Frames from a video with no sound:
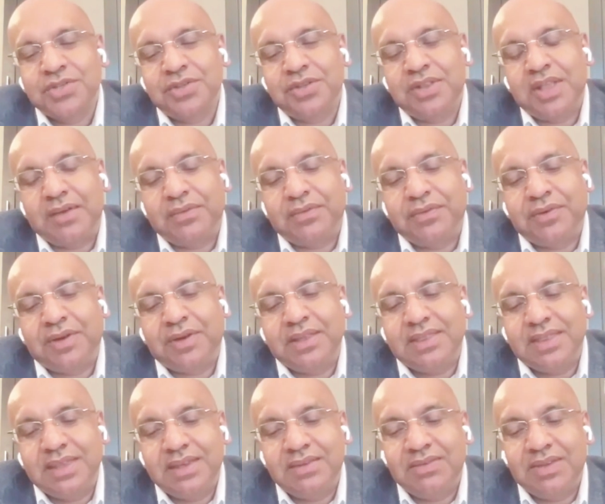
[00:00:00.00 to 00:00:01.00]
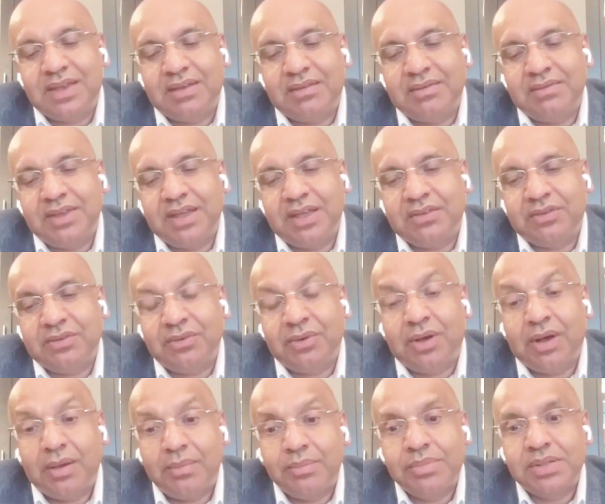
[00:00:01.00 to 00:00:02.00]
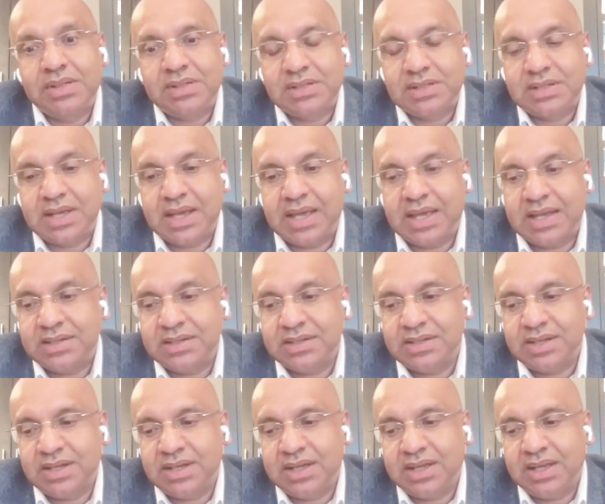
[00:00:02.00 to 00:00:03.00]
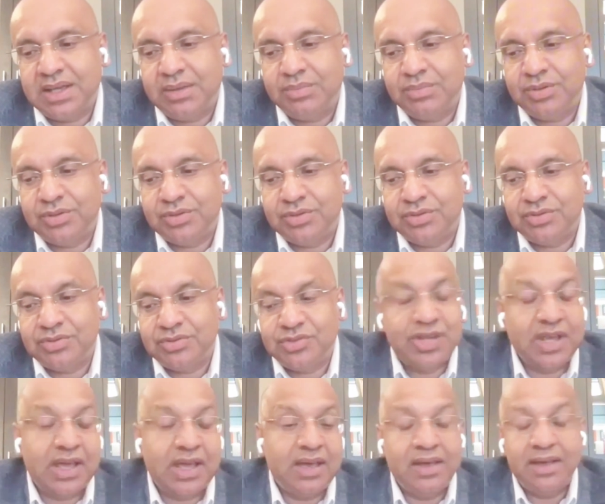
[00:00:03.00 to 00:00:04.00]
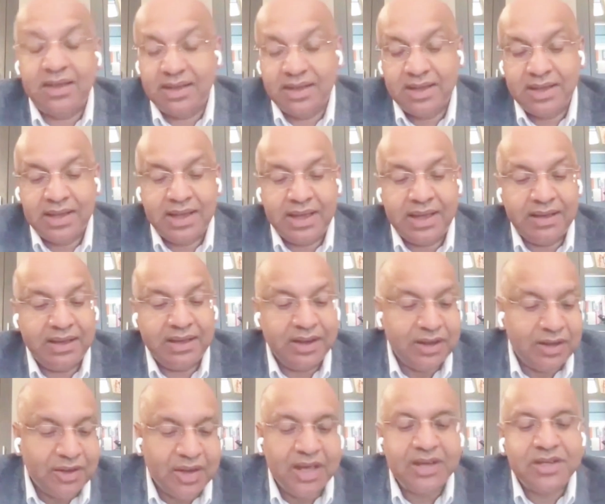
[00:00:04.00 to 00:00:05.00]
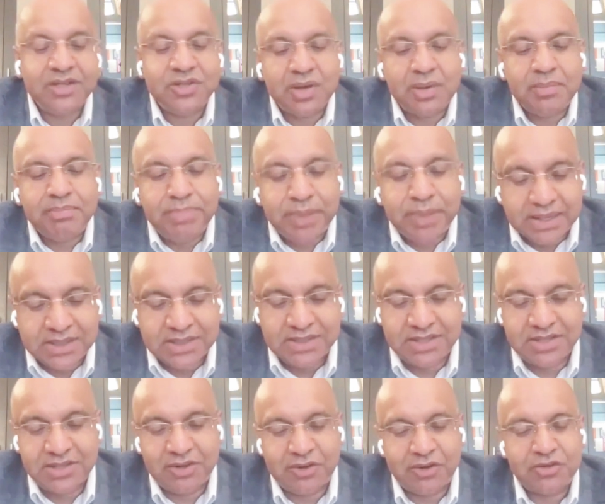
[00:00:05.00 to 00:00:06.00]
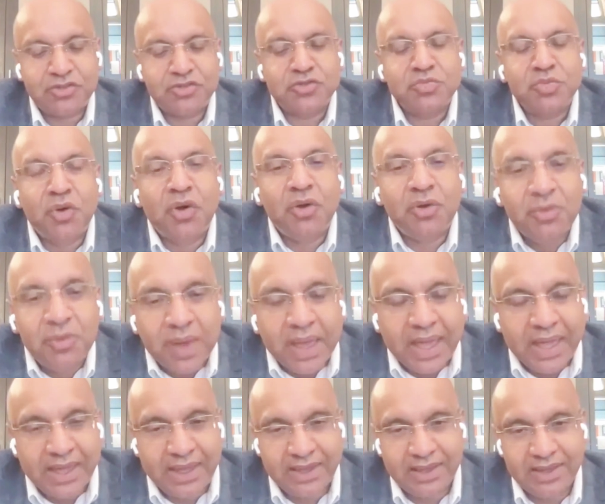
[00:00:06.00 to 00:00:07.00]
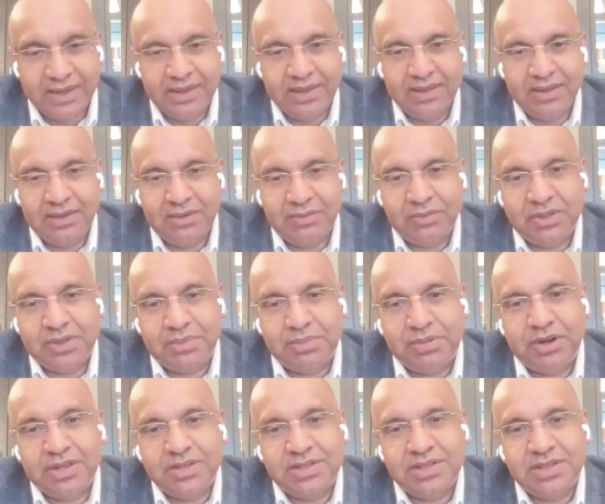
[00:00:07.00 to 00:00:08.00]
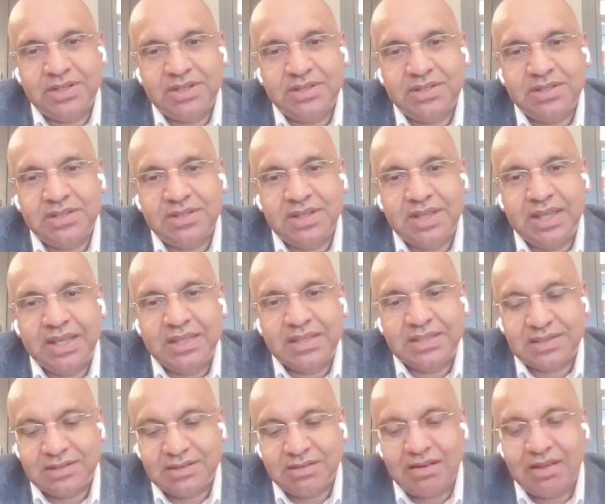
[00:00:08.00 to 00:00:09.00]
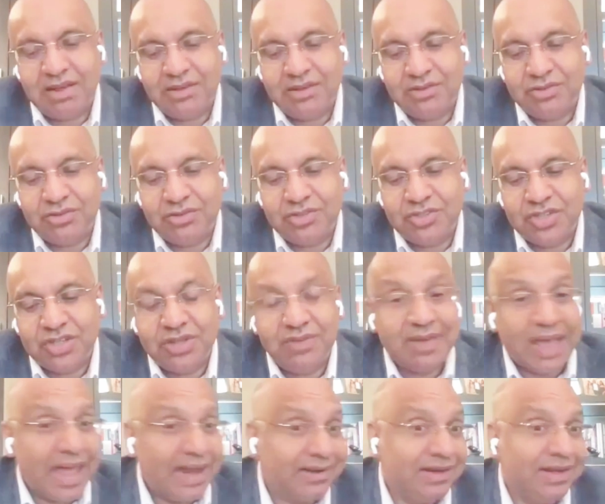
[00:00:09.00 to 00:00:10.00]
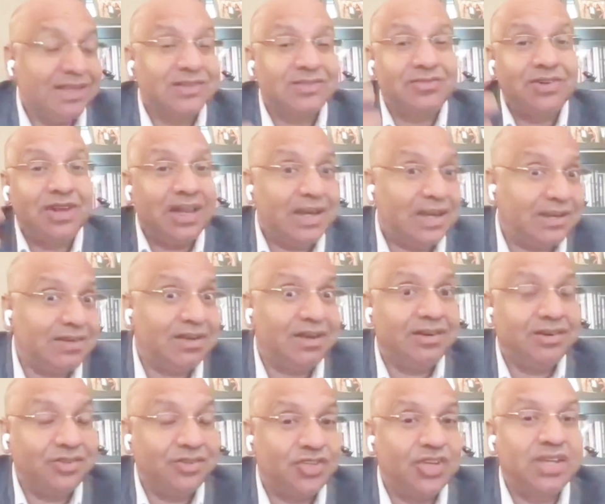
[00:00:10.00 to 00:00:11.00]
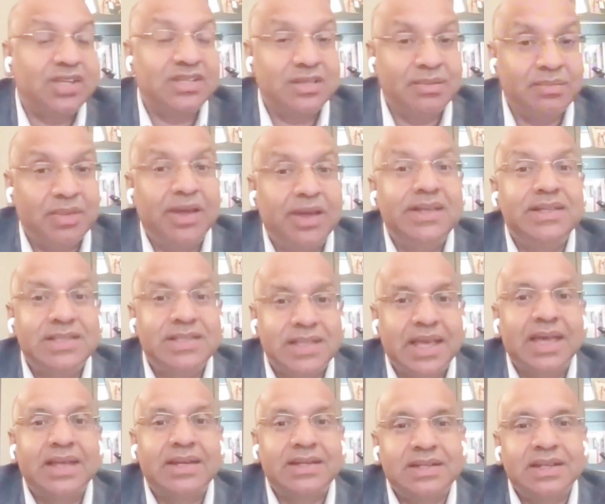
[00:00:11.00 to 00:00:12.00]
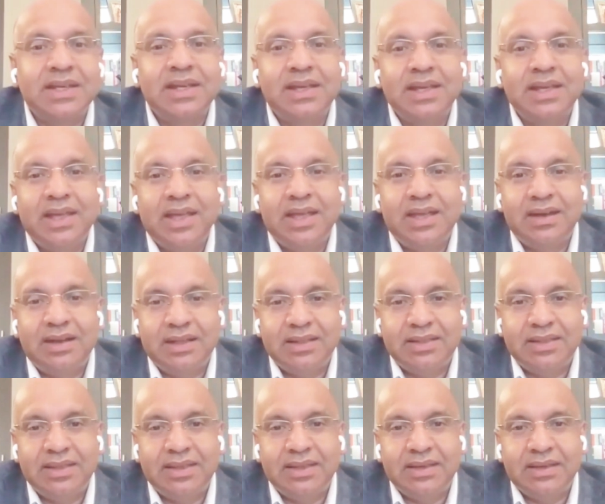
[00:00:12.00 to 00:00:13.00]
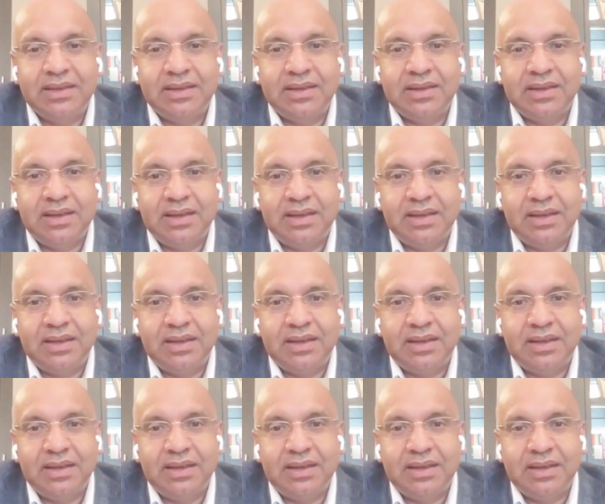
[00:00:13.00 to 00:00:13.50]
So therefore, I think we are so humbled and able to share, do a bit or a small way what the president is trying to achieve, and he's really trying to change the mindset. And I think